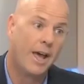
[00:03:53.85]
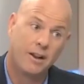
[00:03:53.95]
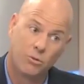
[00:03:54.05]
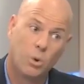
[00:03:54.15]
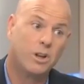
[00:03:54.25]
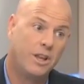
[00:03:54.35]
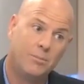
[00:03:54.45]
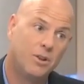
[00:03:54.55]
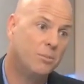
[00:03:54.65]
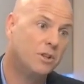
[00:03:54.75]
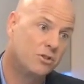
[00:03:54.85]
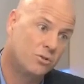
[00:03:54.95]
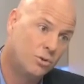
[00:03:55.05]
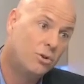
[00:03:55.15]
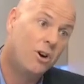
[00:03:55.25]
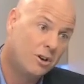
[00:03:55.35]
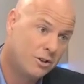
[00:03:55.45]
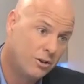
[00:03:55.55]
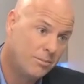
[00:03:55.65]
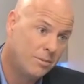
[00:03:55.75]
And it's what keeps them in school long
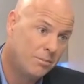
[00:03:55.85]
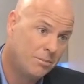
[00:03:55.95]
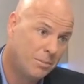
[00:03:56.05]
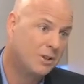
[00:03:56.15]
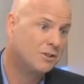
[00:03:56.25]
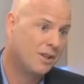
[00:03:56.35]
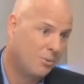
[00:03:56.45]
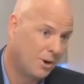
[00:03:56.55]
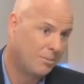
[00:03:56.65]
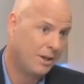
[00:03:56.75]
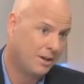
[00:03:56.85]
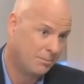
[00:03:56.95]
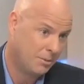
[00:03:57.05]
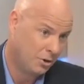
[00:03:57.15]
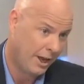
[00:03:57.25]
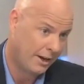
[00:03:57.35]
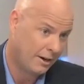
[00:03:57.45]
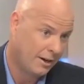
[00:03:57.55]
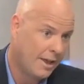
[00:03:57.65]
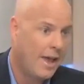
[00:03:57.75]
term because they want to become good at it.